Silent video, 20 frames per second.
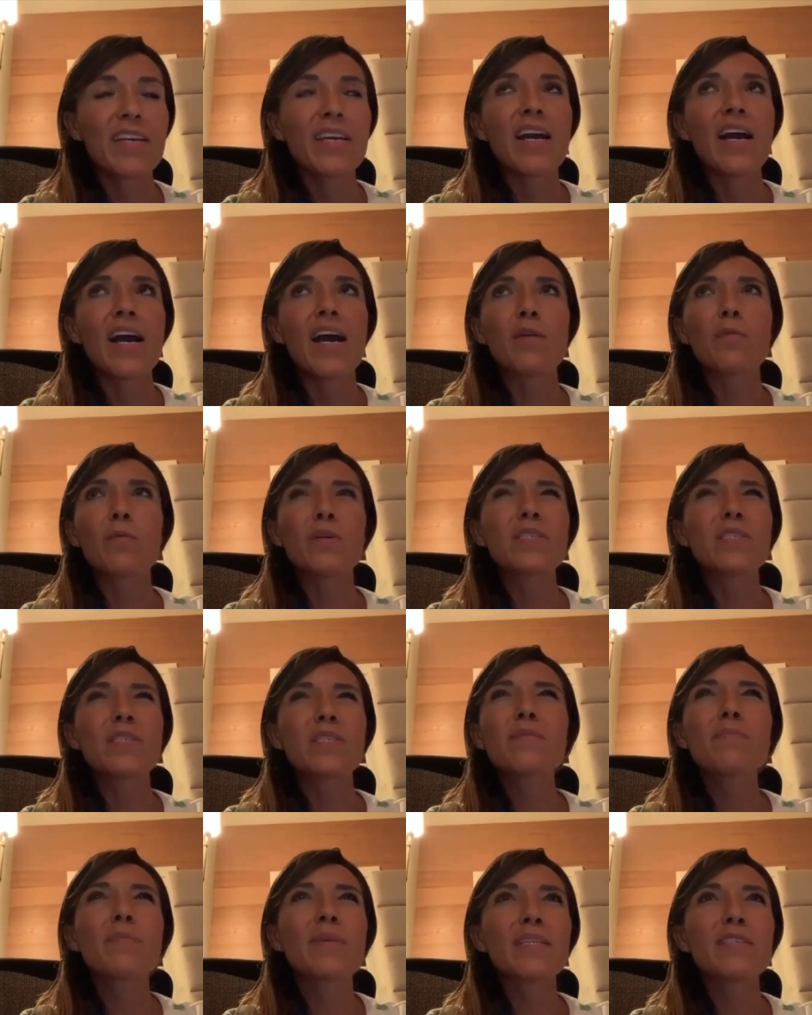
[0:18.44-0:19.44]
I
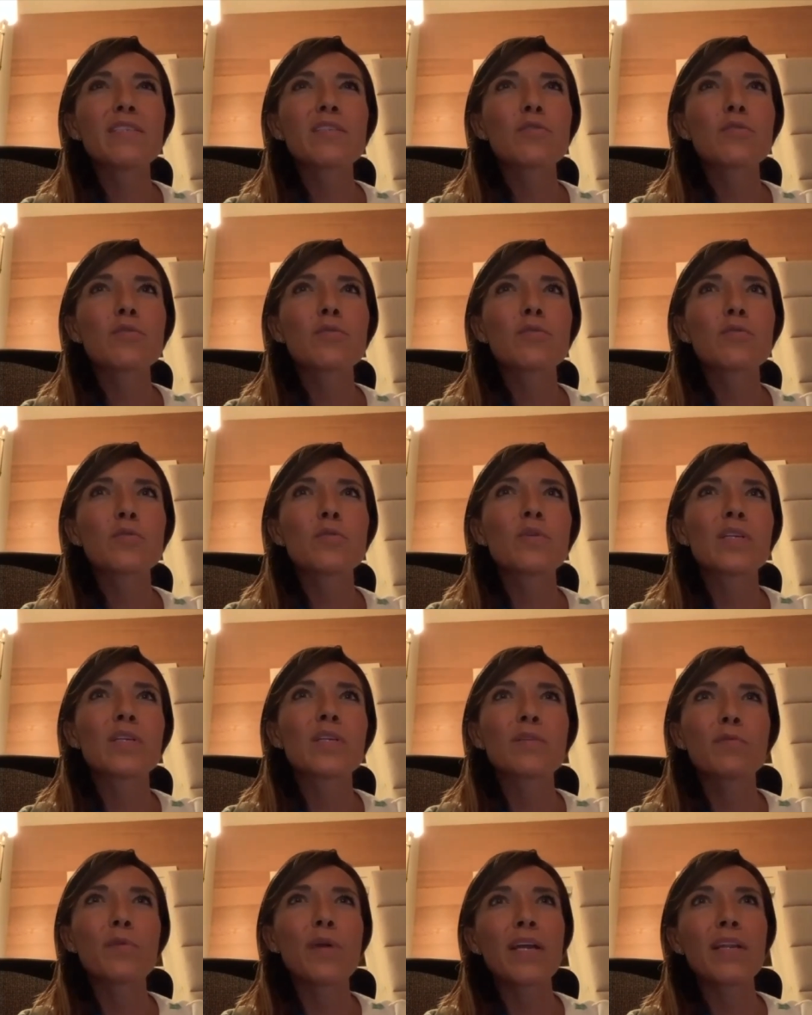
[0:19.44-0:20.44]
wasn't meant to do it
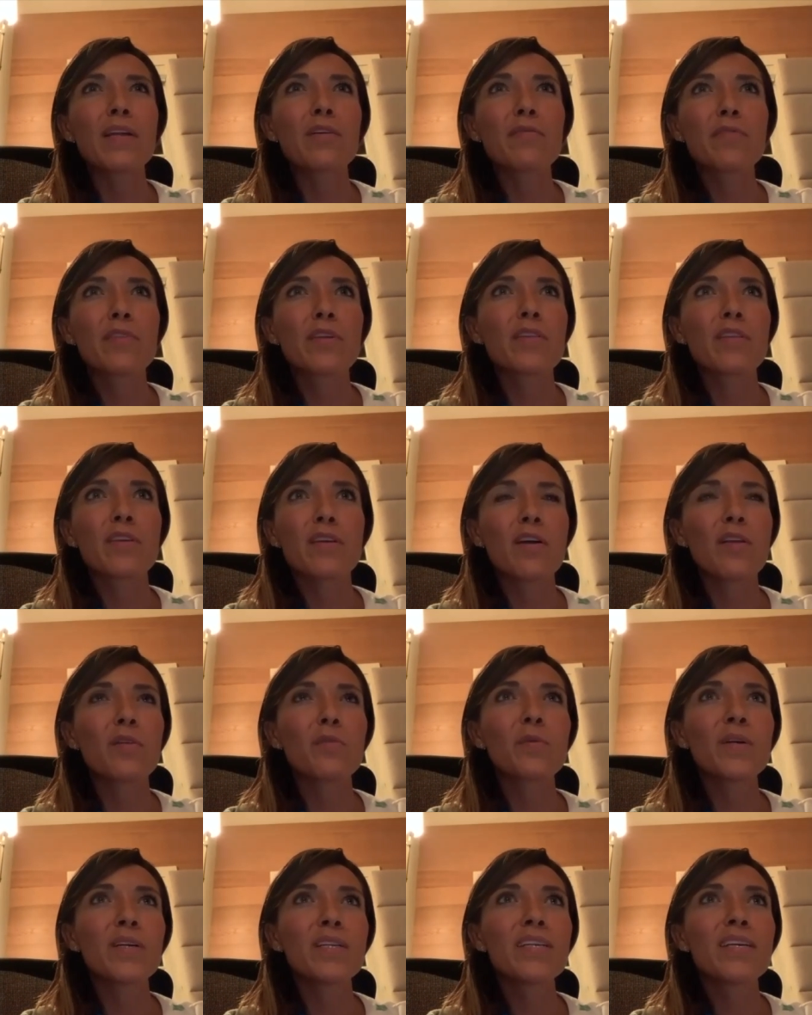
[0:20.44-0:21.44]
right after the other
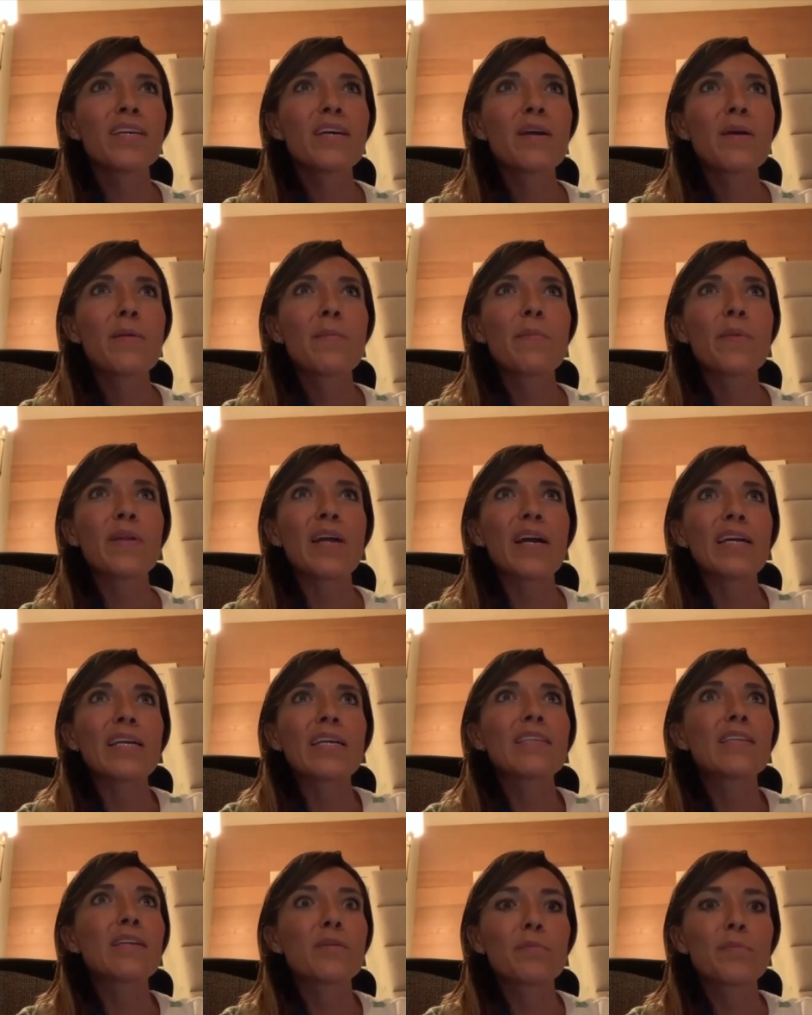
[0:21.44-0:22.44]
one, but I
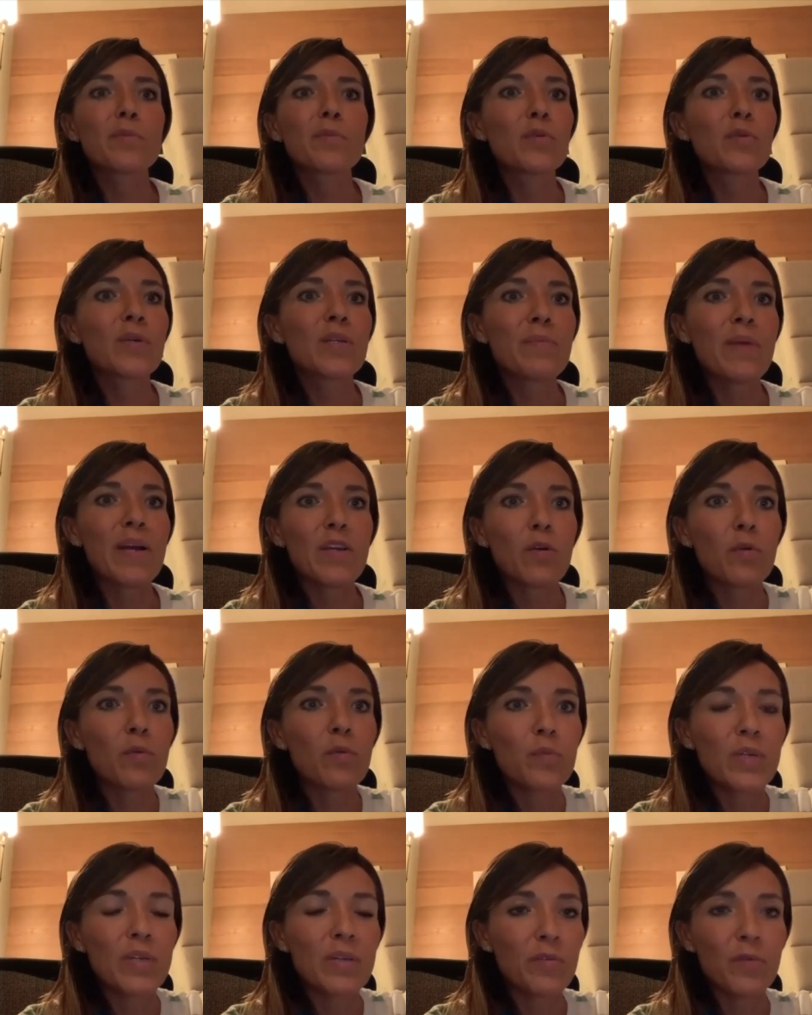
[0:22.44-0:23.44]
ended up doing my own
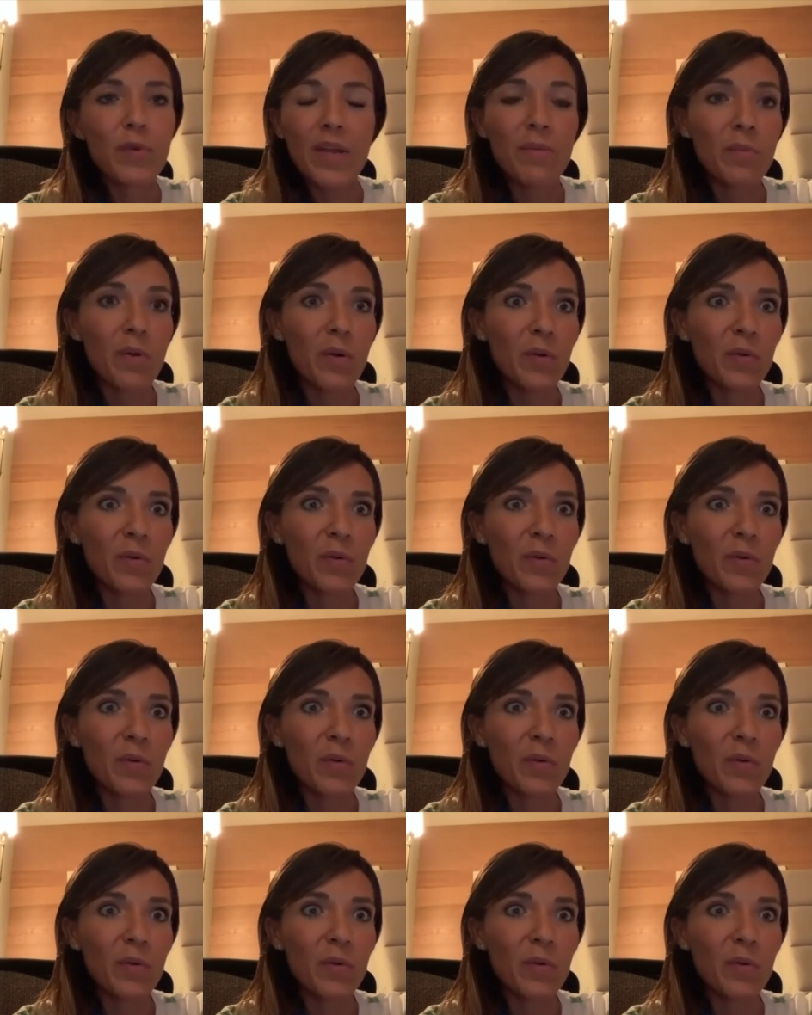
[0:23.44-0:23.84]
re- rainbow